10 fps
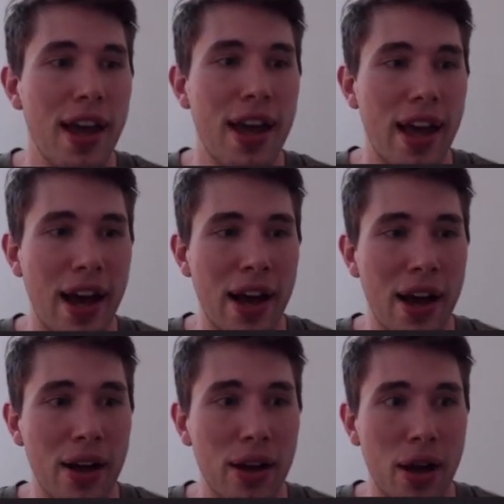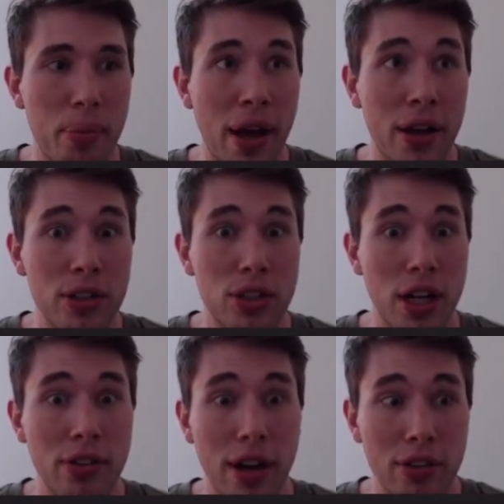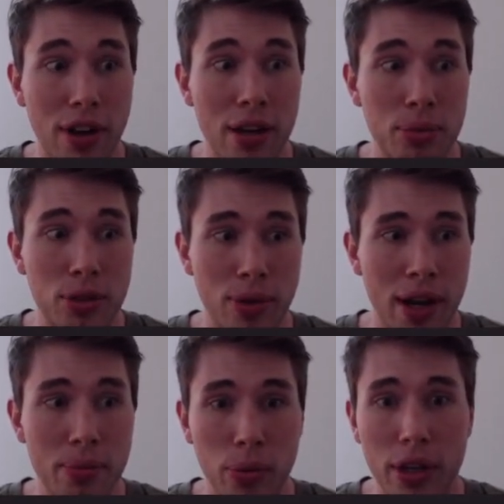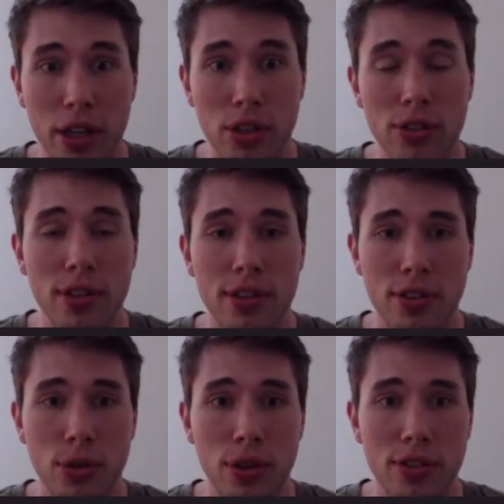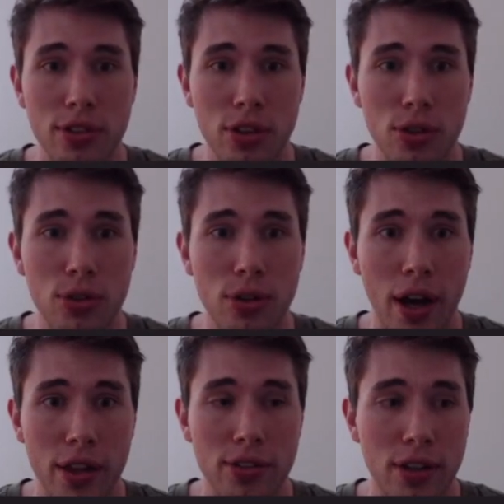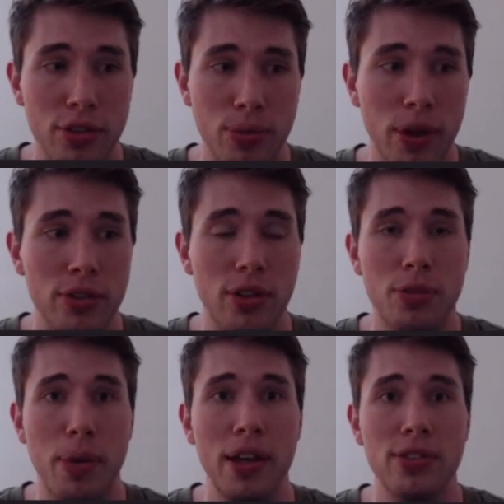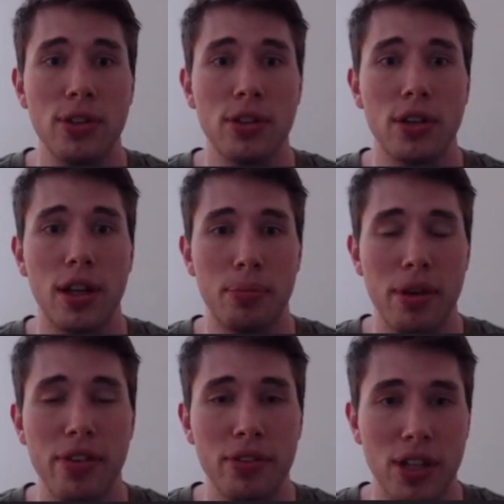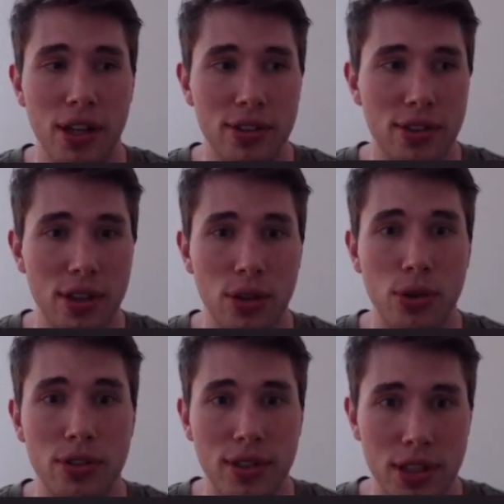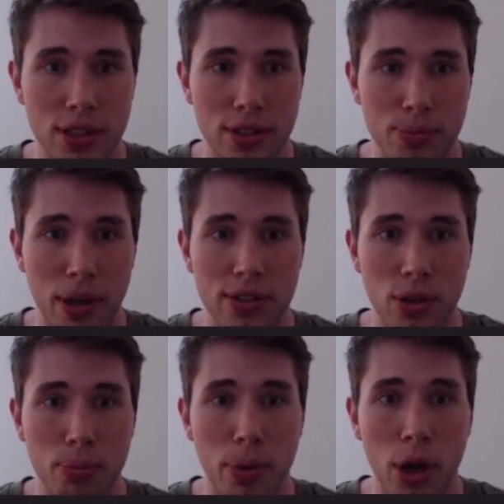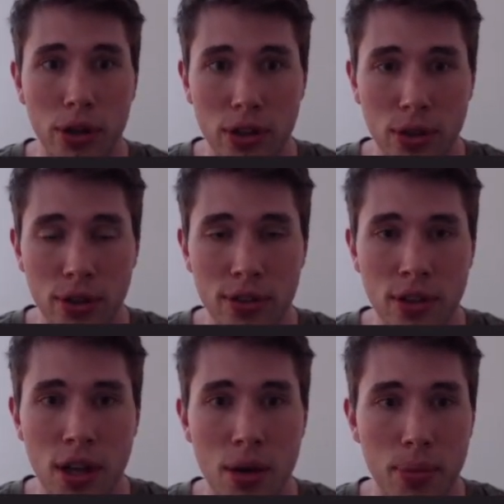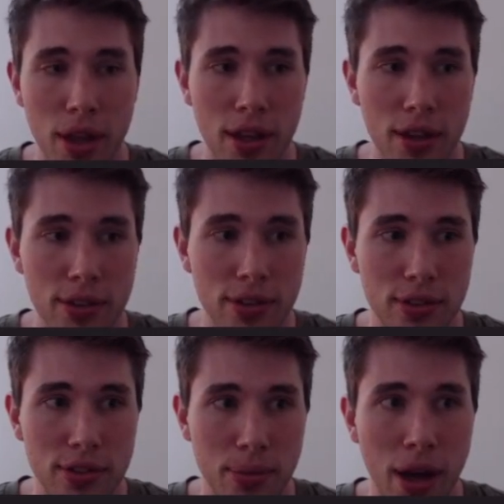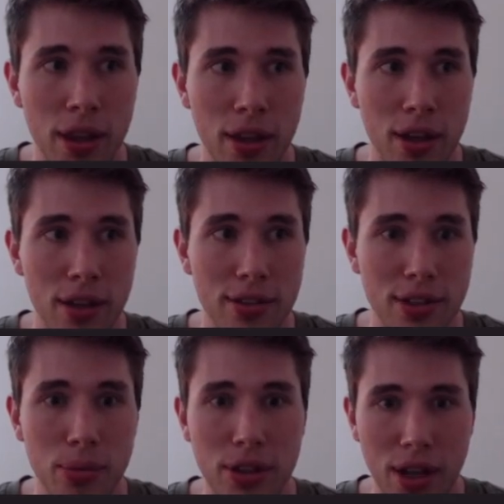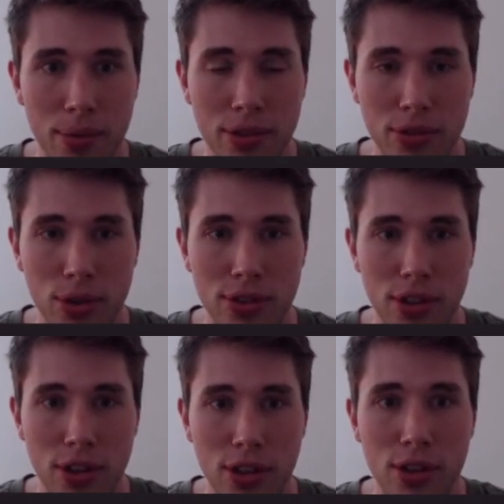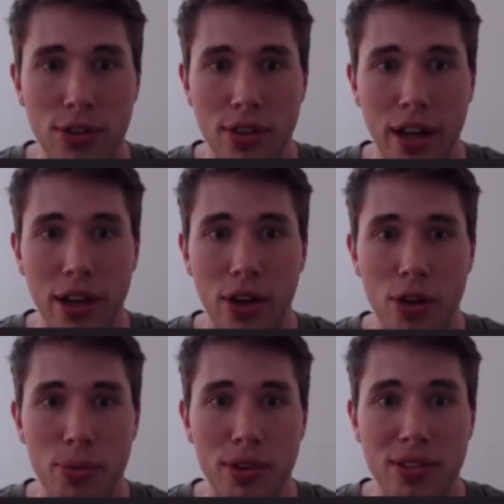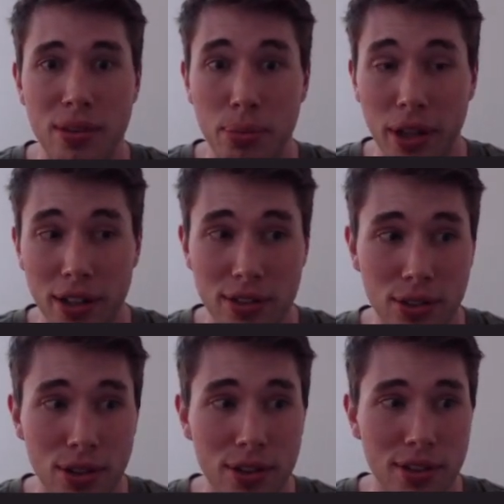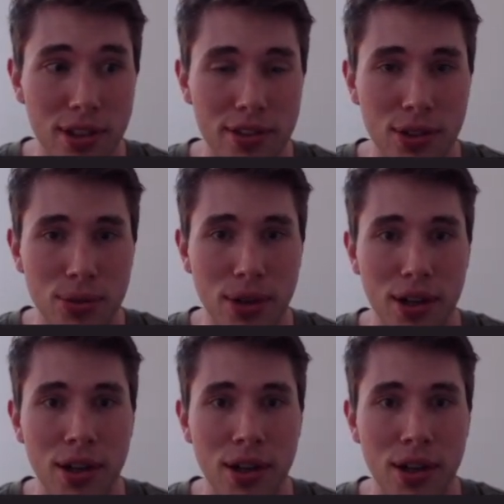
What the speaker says: about generating random terrain, but we can use this noise to do other stuff as well. So it's based on, in P5.js, the noise function is based on Perlin Noise, but there's some other similar types of noise that you can use, like open simplex noise is a good one.